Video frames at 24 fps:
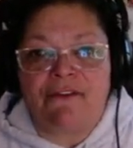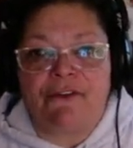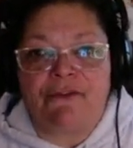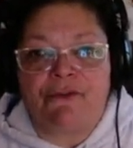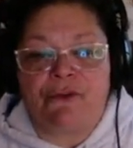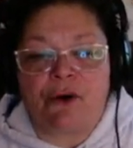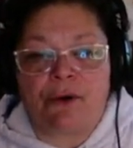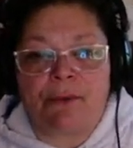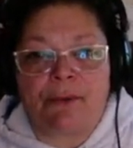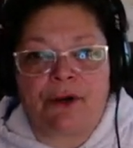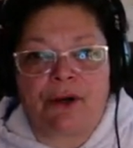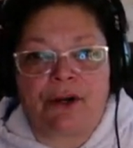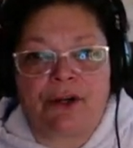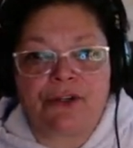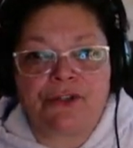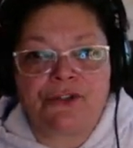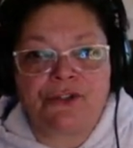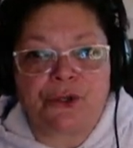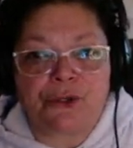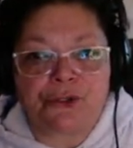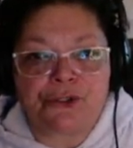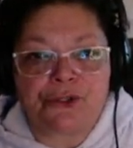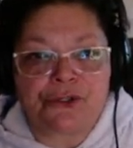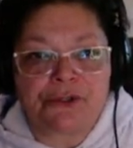former
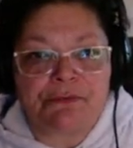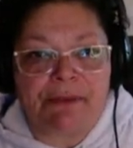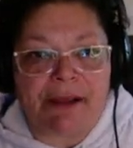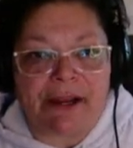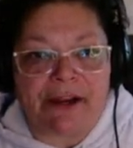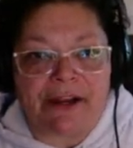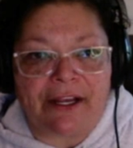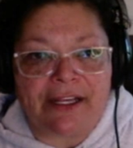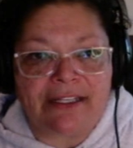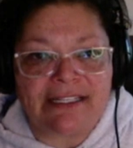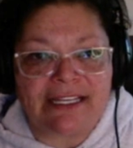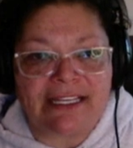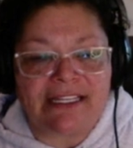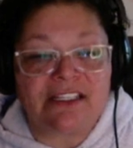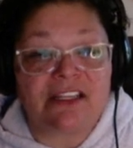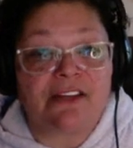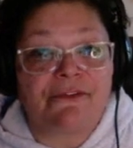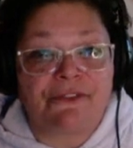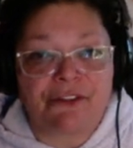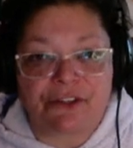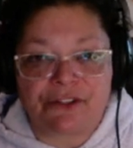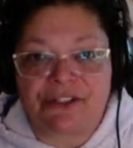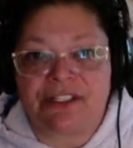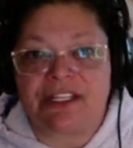soldiers' barracks is the
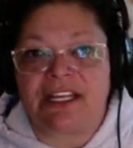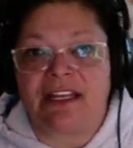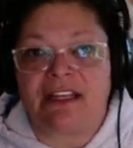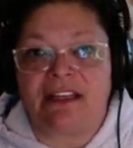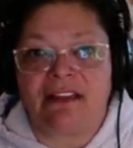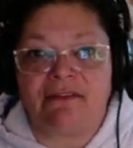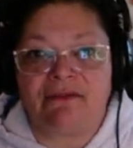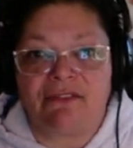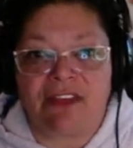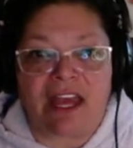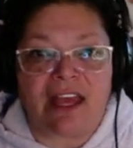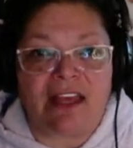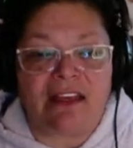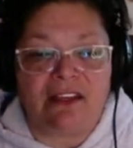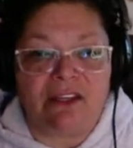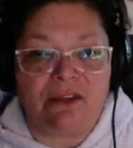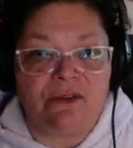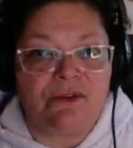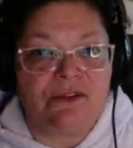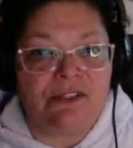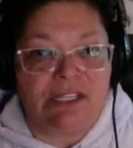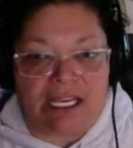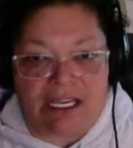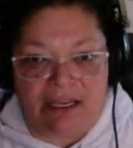first thing that you
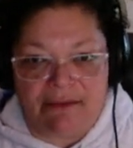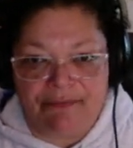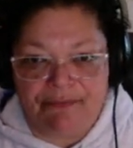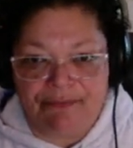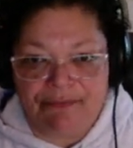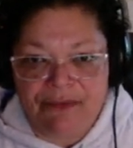see